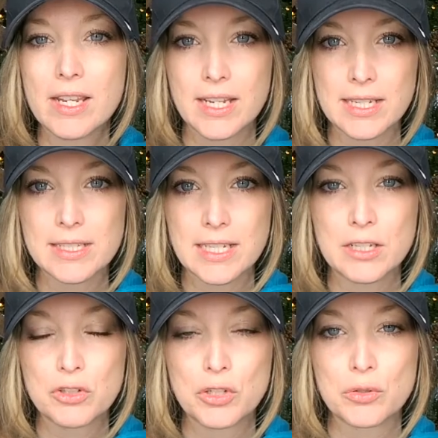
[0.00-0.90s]

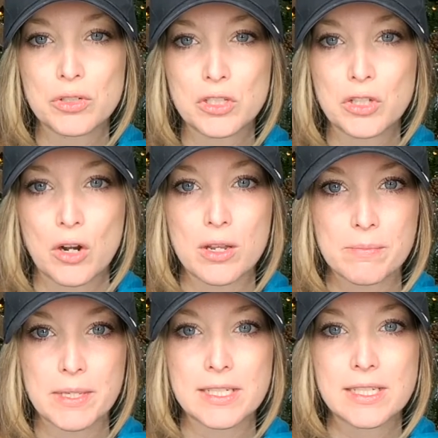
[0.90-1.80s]
easy to start a
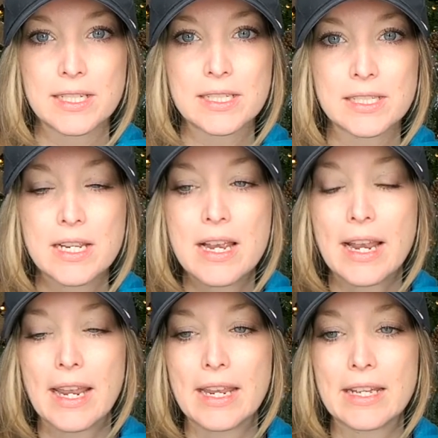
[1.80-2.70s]
business.
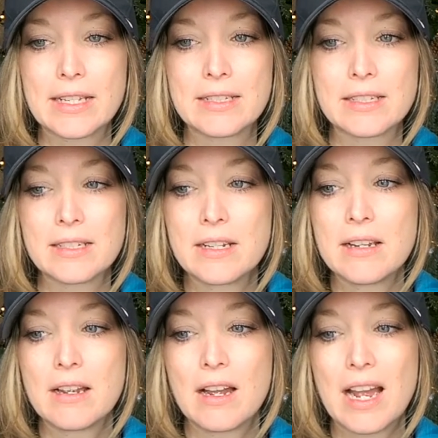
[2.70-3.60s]
And
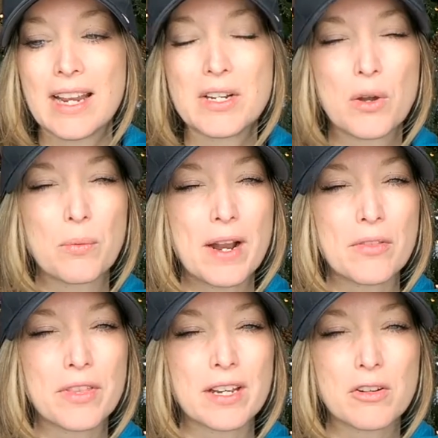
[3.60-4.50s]
I know
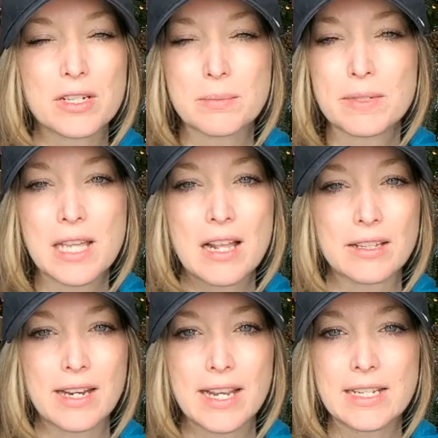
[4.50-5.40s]
around the Christmas
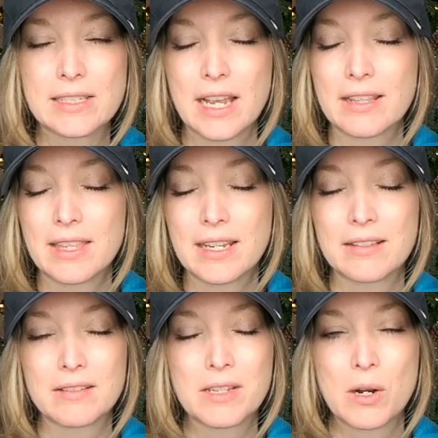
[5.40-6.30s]
holidays, I think,
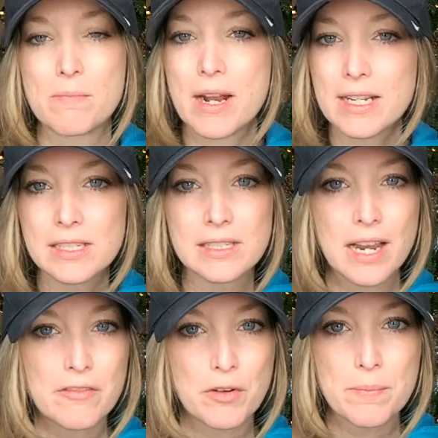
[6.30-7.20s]
money's
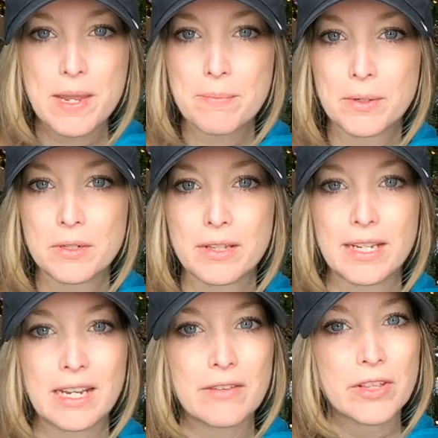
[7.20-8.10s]
tight for people.
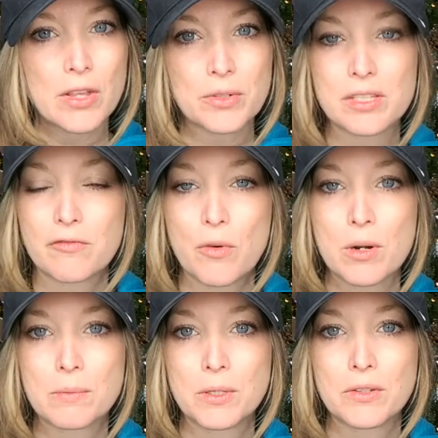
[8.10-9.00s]
And even though it's
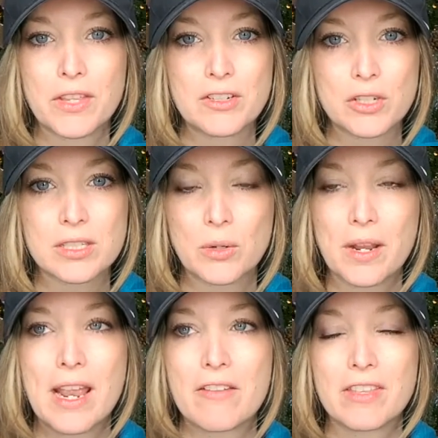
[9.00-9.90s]
affordable, they just don't
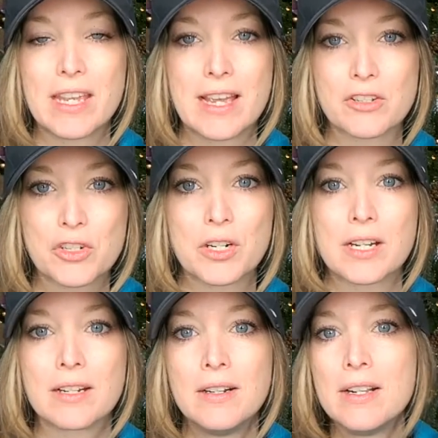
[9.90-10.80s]
have the extra,